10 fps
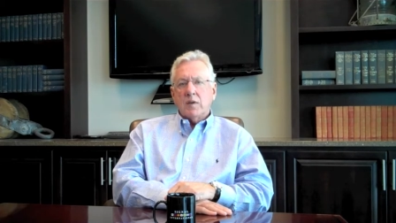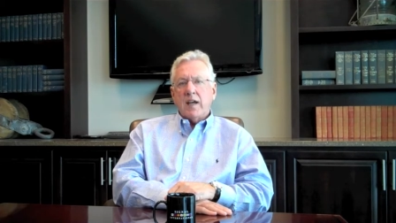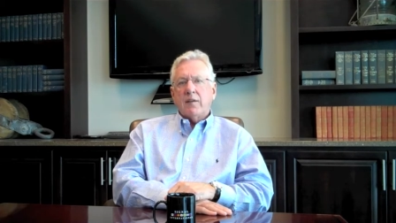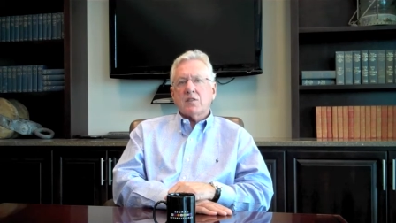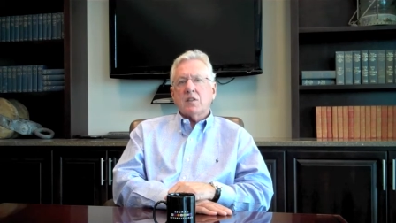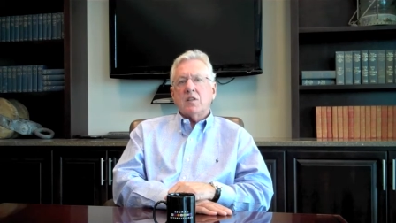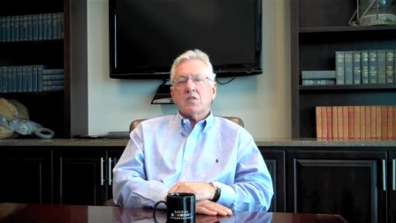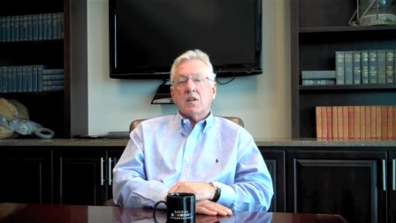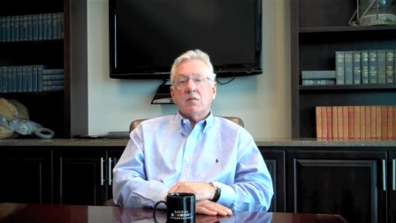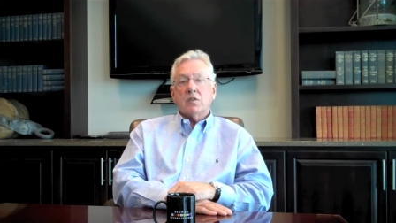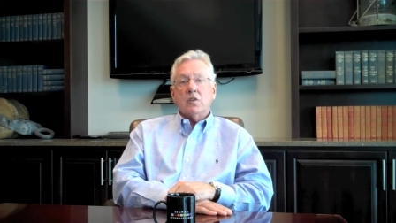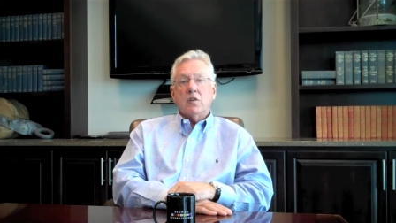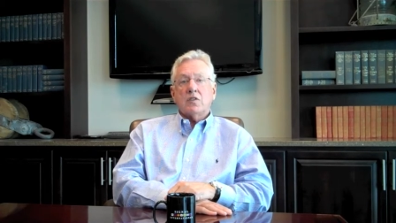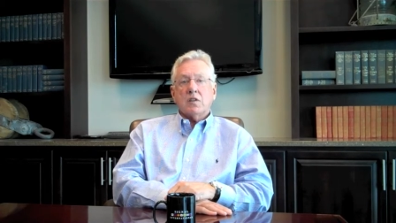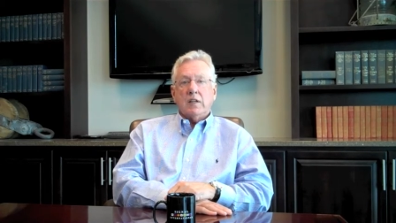We have seen several
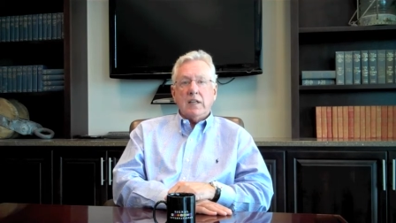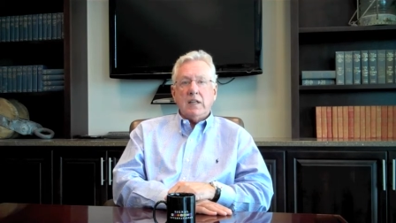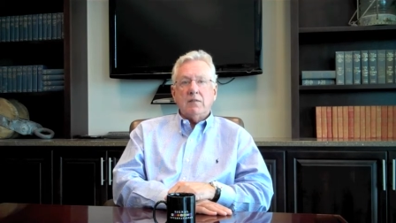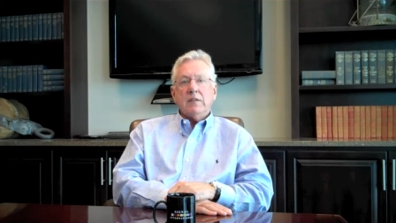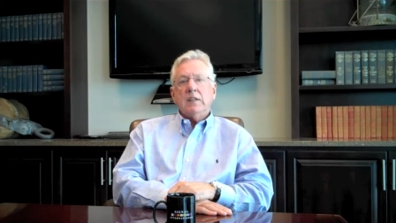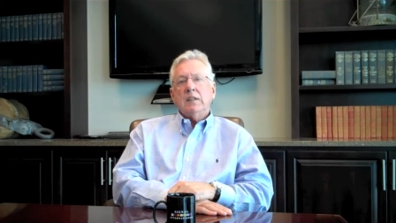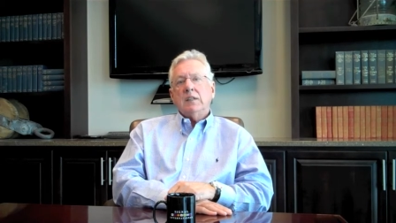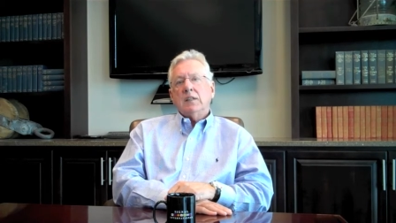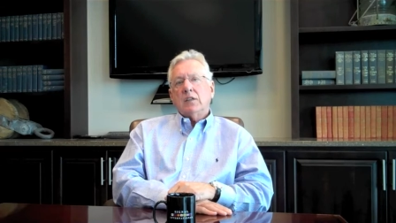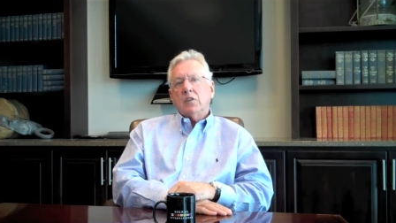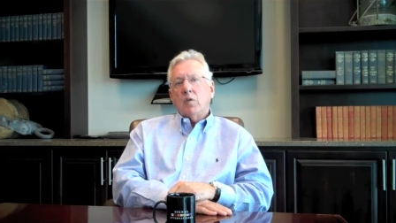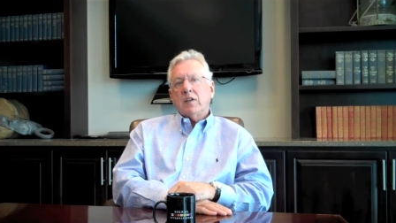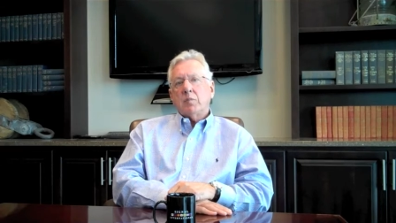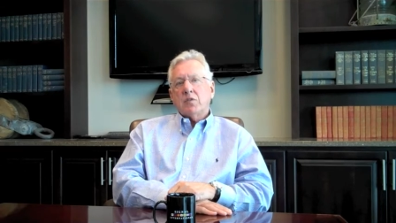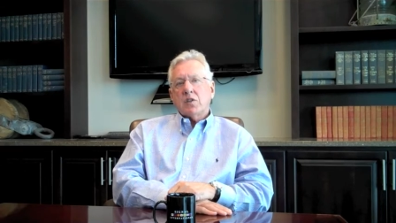units leave, uh,
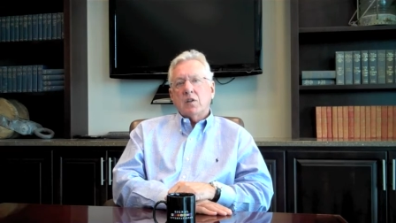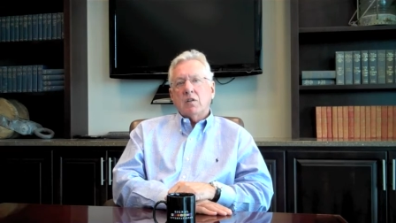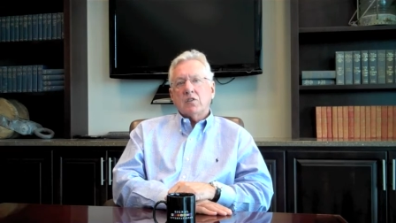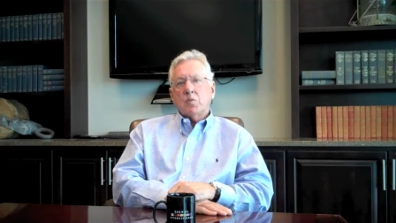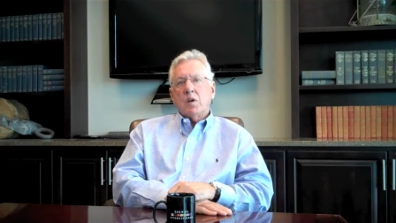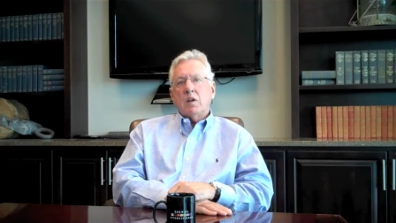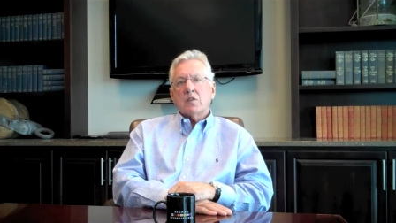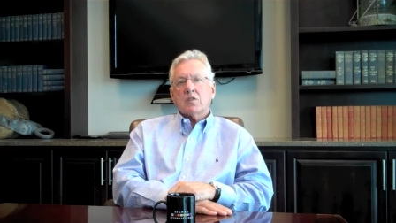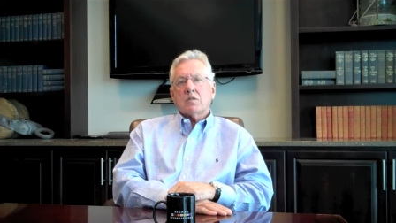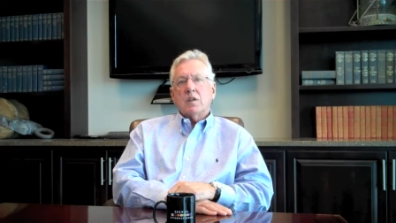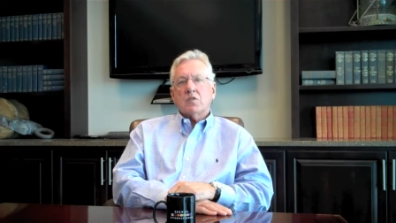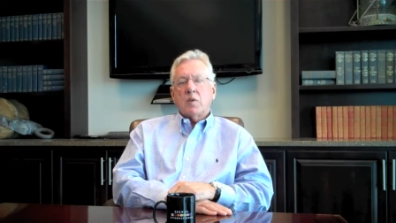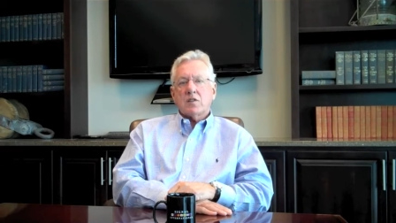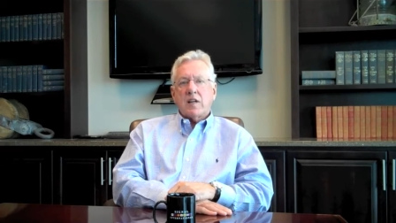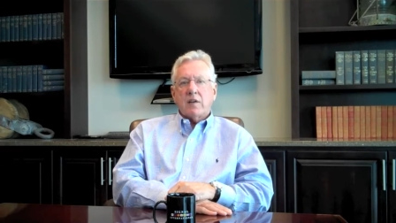going to Brazil as well as, as
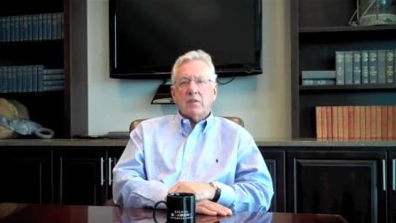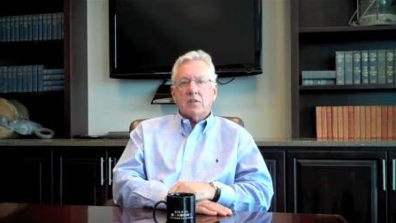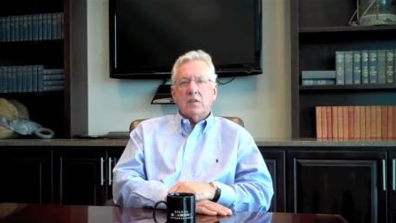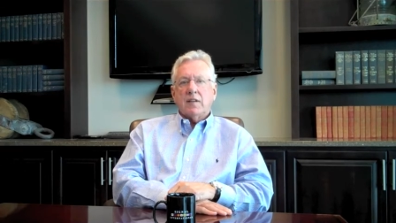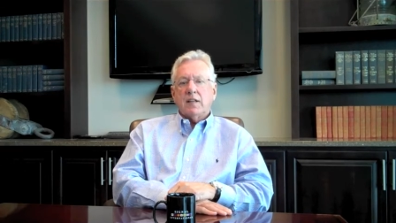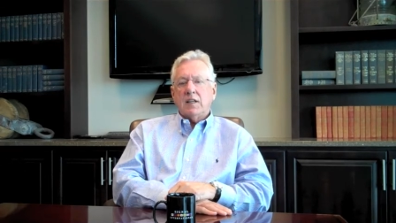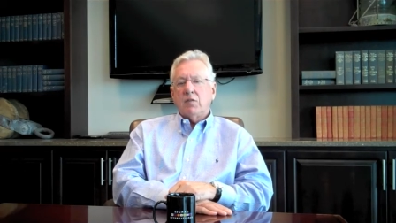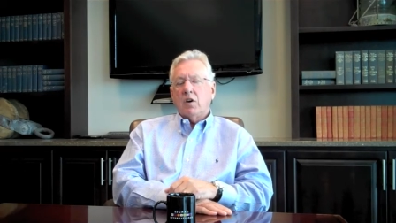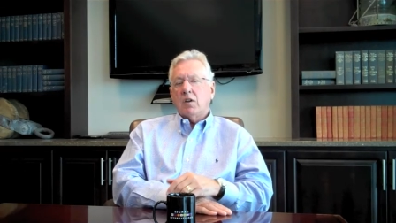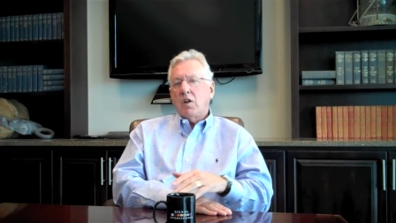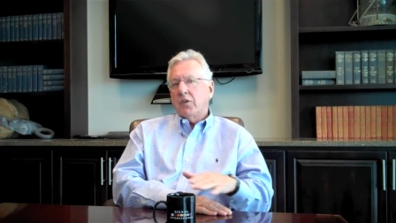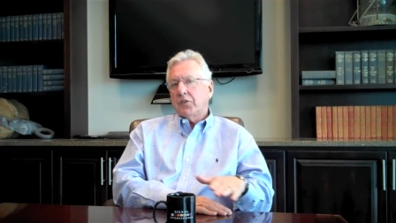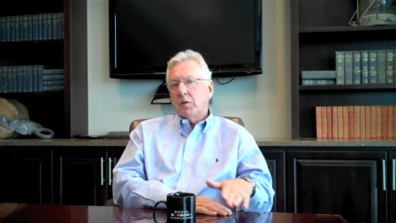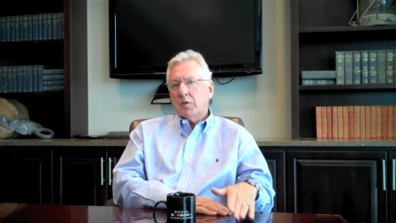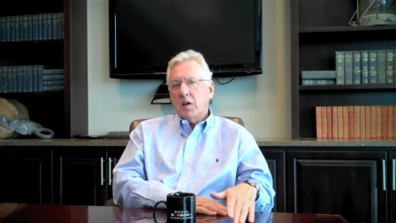West Africa. They leave on
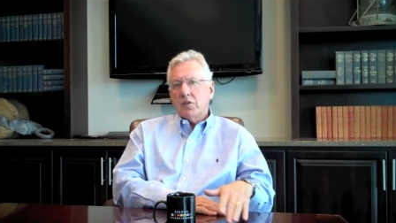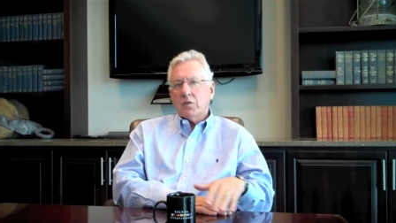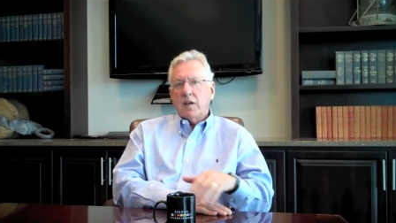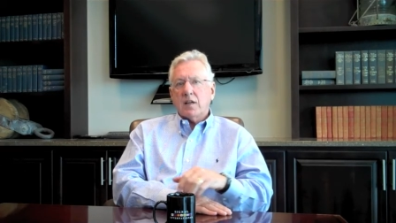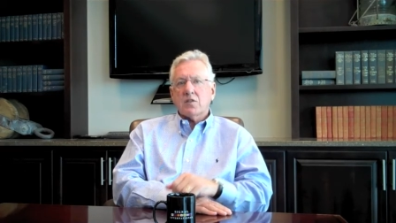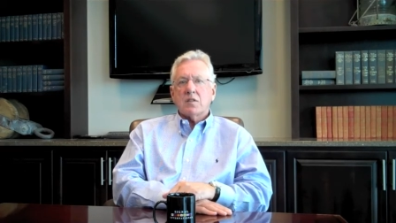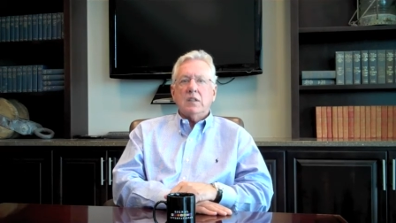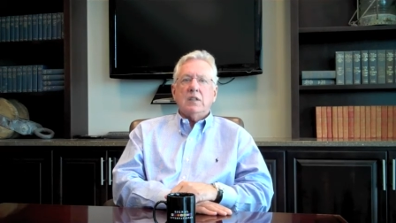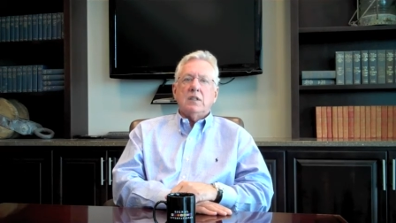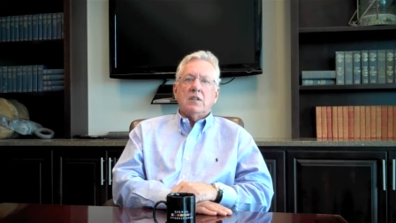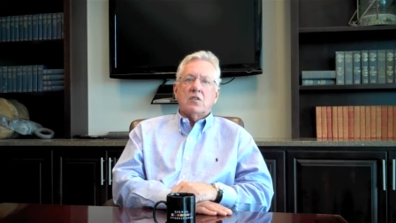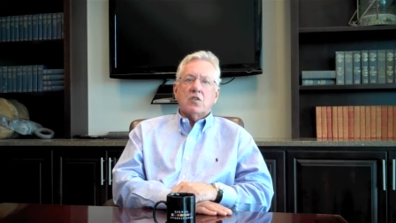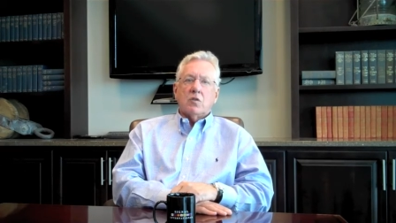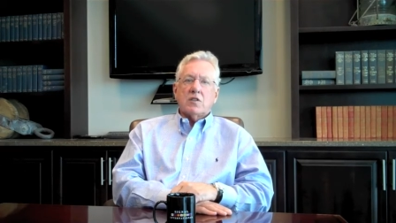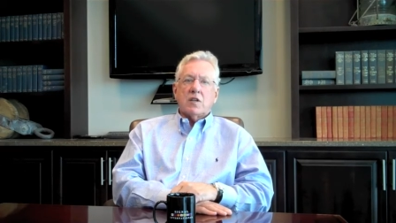long-term contracts.
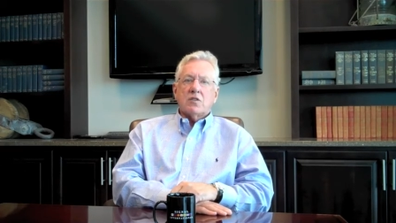So what's